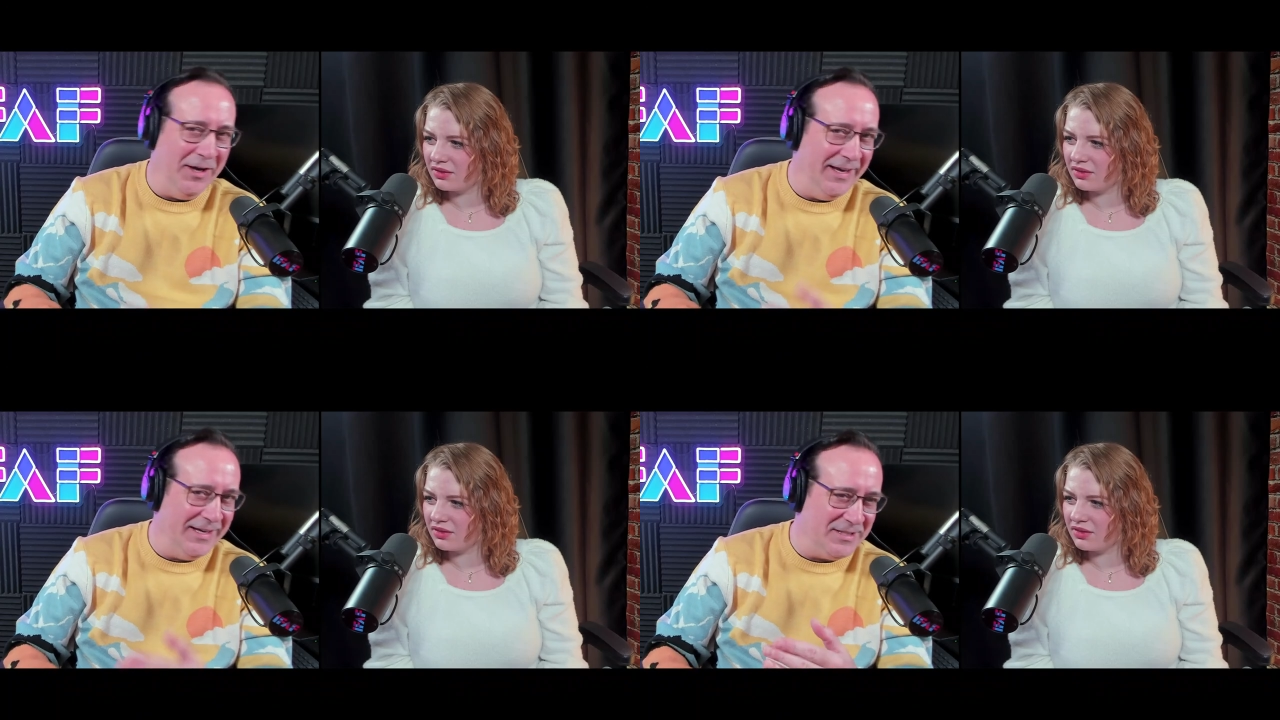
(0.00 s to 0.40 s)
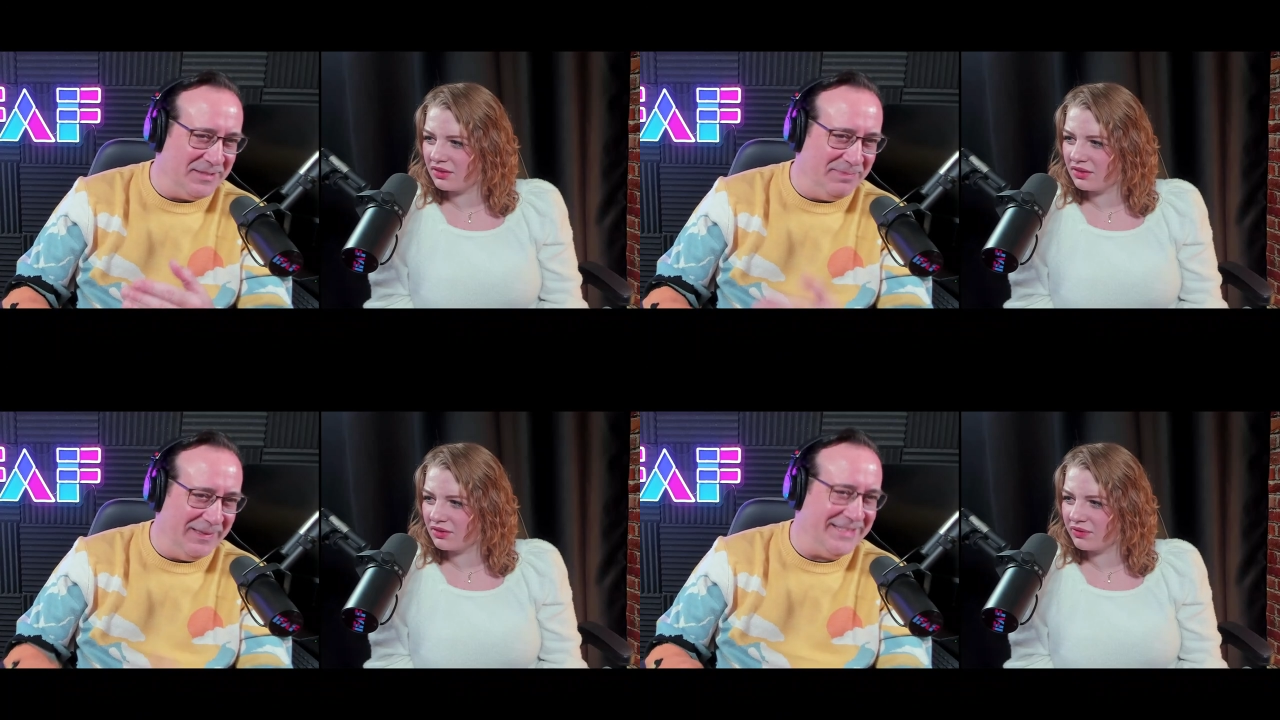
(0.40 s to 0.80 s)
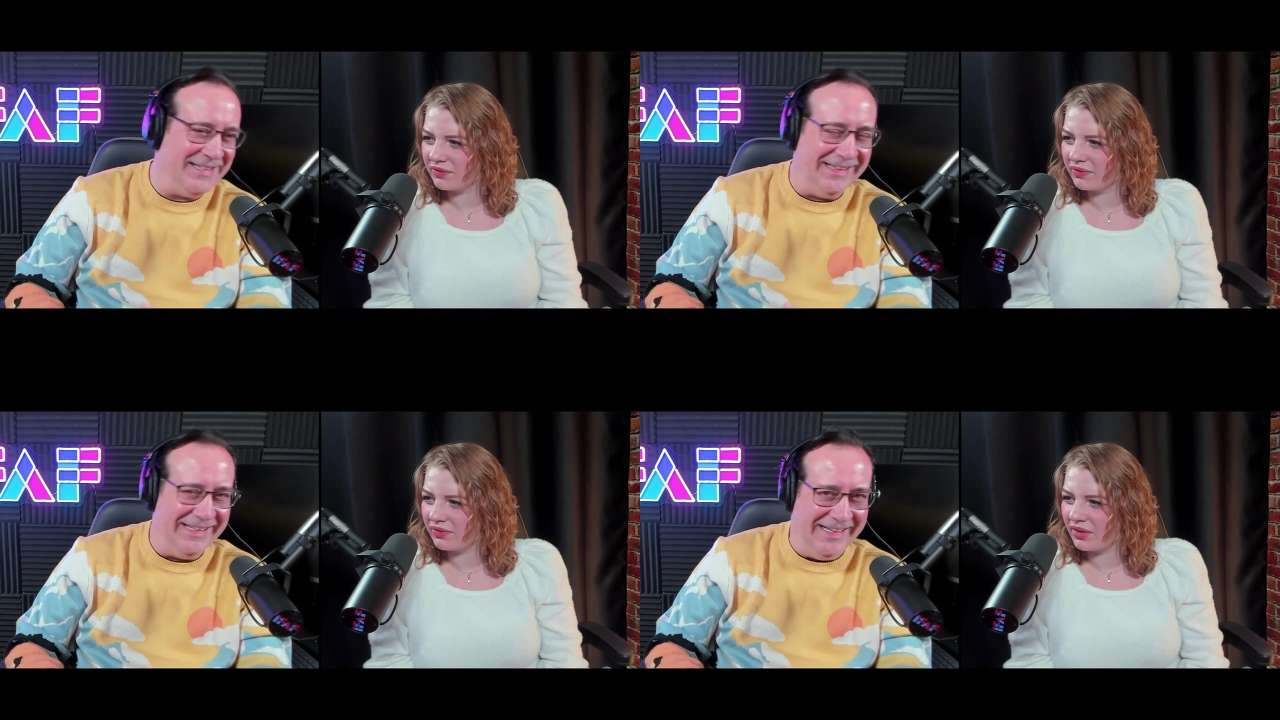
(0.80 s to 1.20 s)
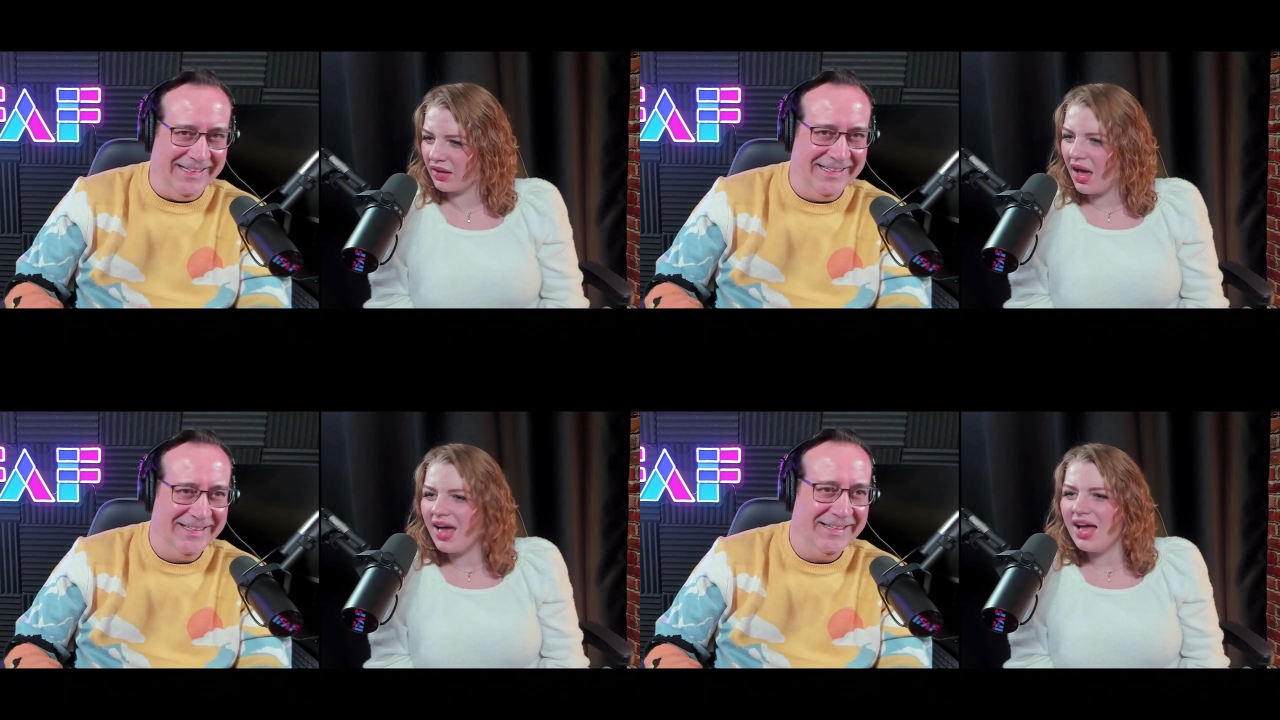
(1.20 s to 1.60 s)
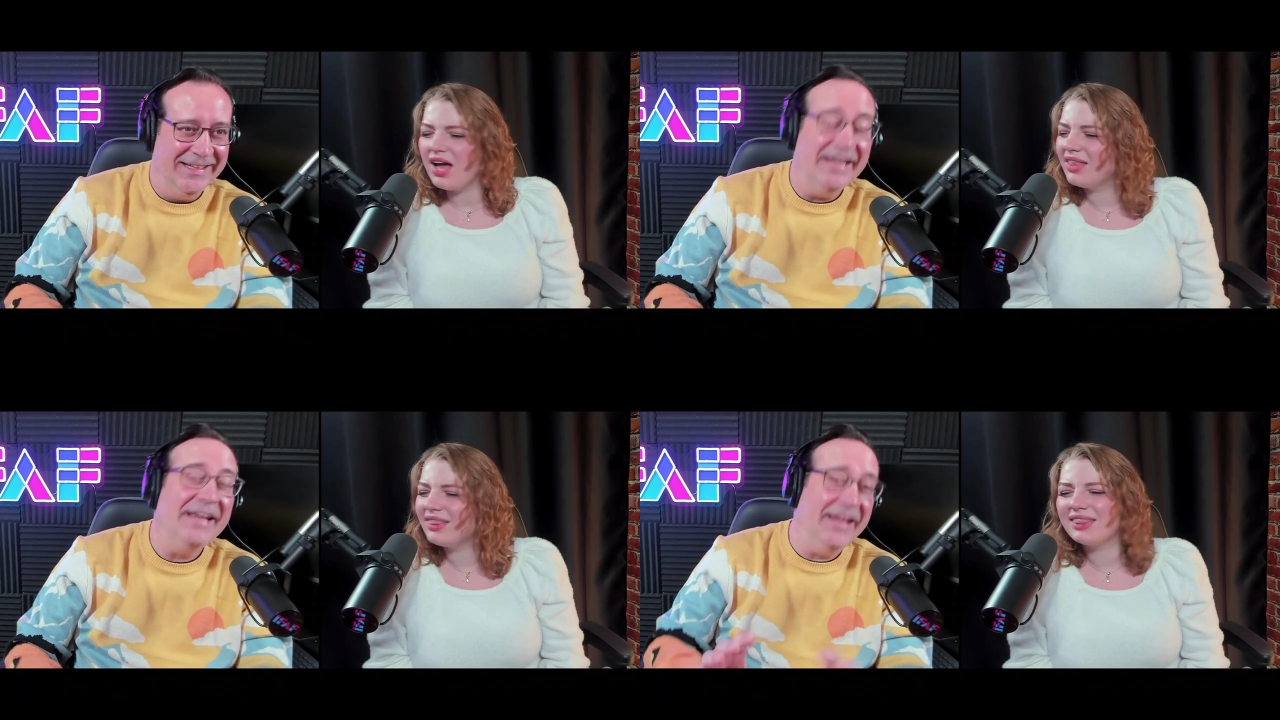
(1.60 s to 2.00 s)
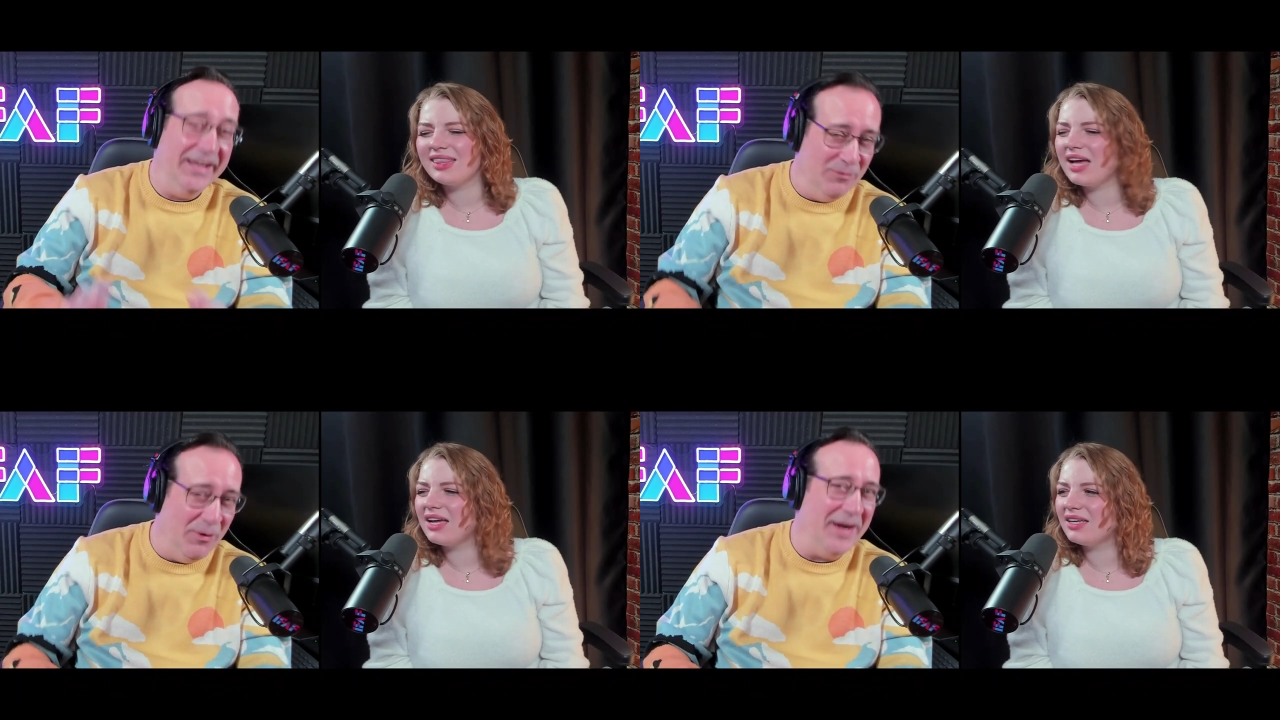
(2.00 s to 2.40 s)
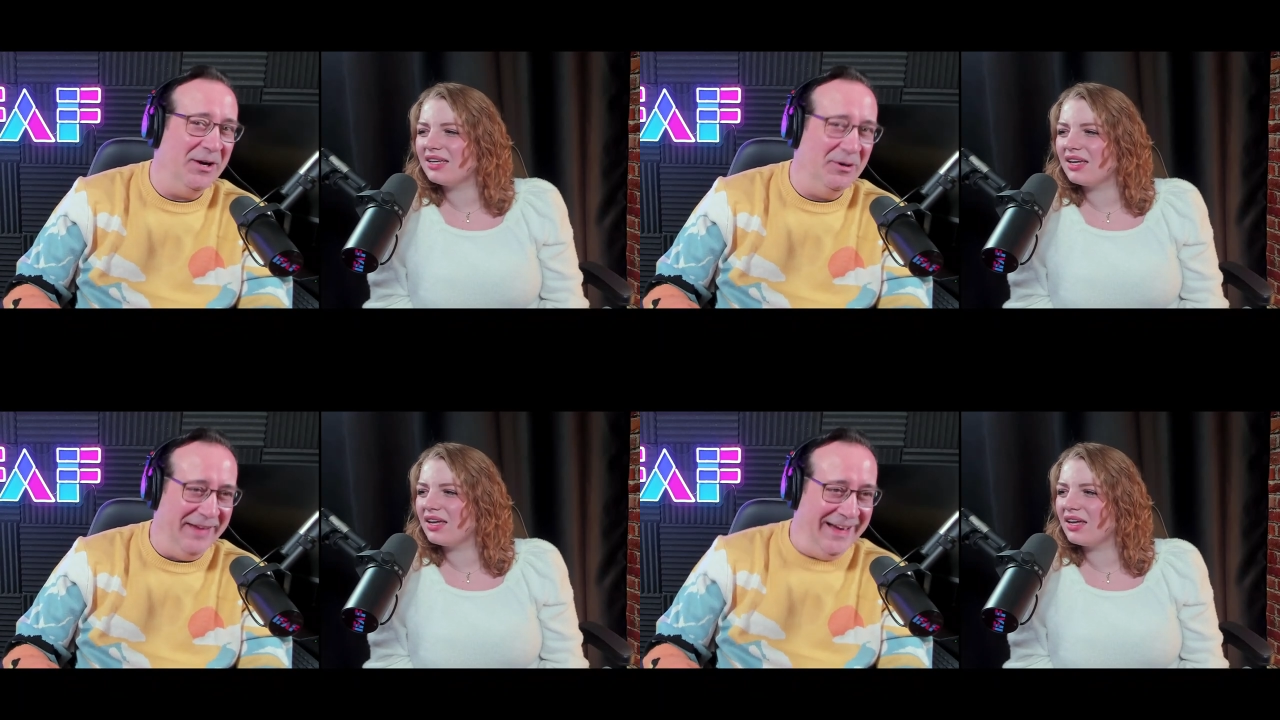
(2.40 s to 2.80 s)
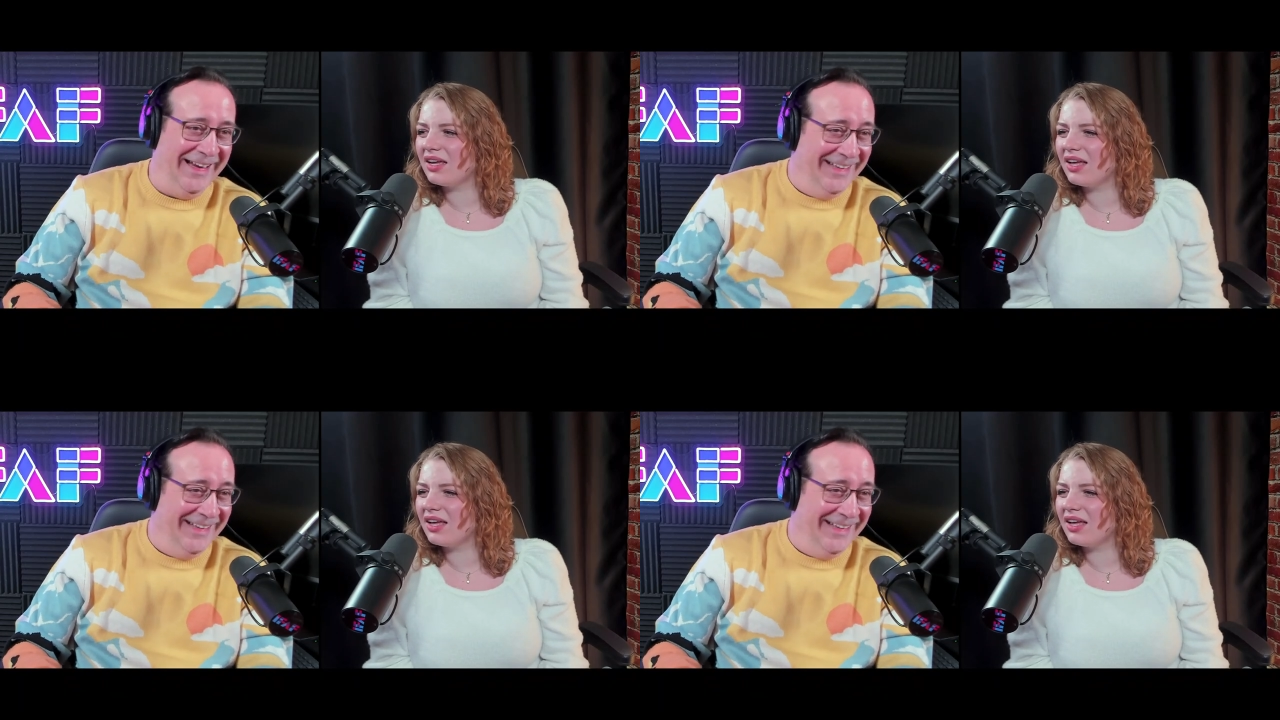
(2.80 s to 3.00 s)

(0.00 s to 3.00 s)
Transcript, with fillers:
Speaker 1: explicitly in that, Wyoming.